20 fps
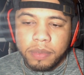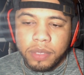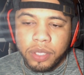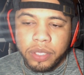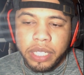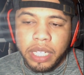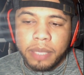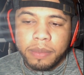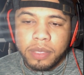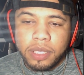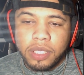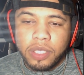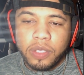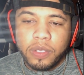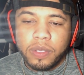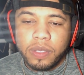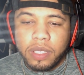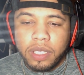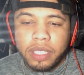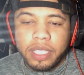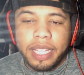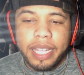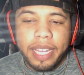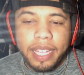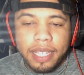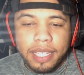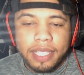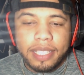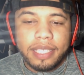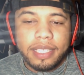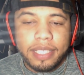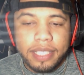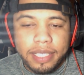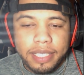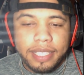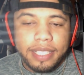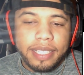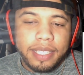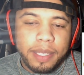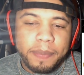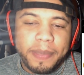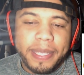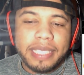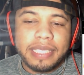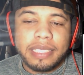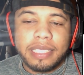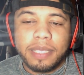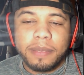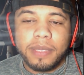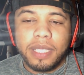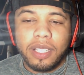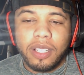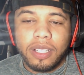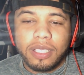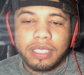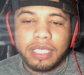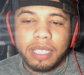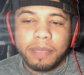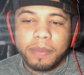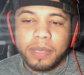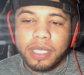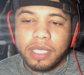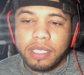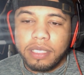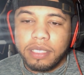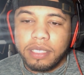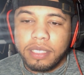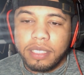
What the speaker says: You gamed your new, that man said it a long time ago.